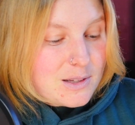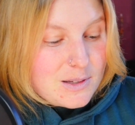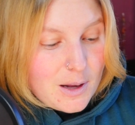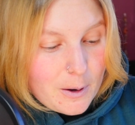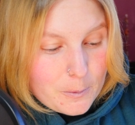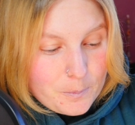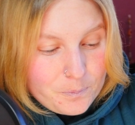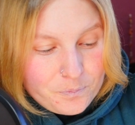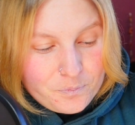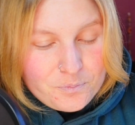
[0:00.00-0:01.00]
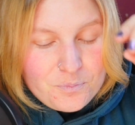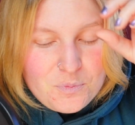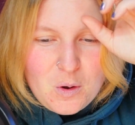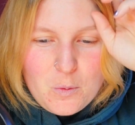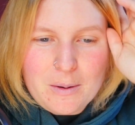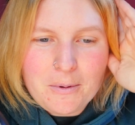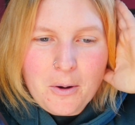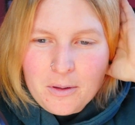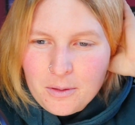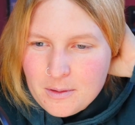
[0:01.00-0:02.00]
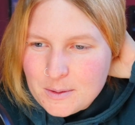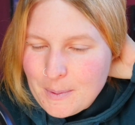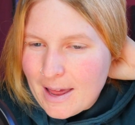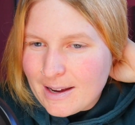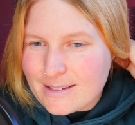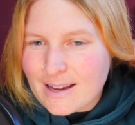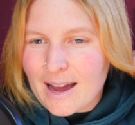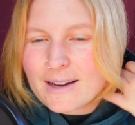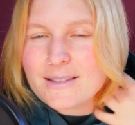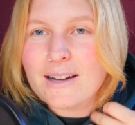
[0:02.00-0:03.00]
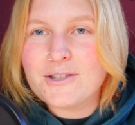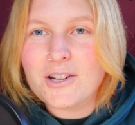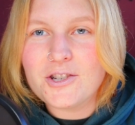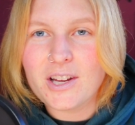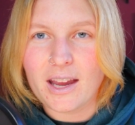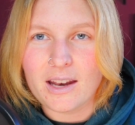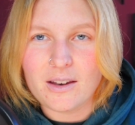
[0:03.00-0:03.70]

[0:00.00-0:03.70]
So when I'm going through these panic attacks, not judging it,